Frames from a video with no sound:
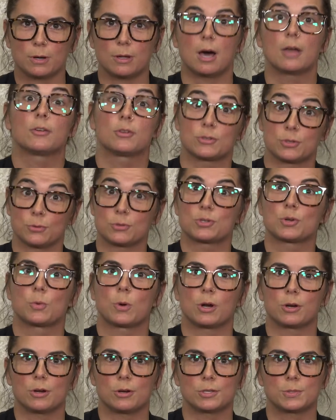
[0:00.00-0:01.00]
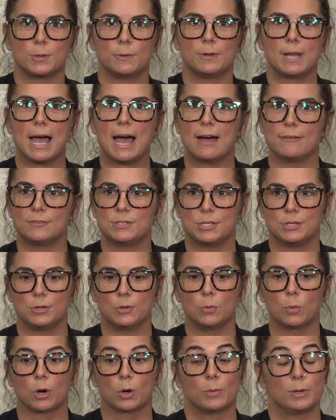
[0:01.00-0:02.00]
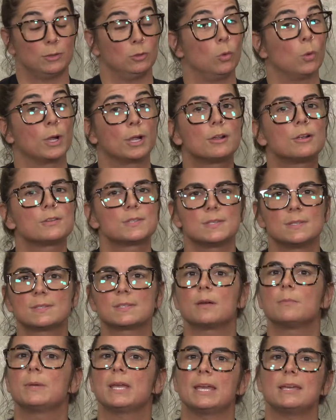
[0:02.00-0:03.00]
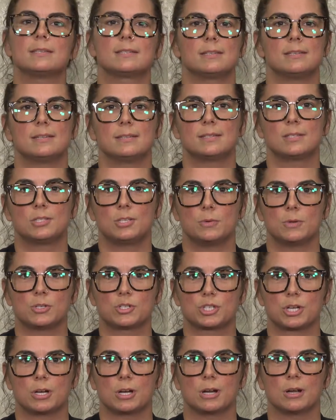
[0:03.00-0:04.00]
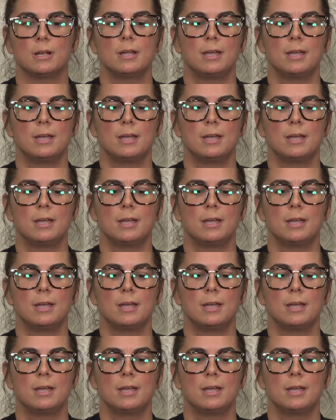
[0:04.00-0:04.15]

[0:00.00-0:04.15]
other social workers, we would have to work with lawyers in some cases to ensure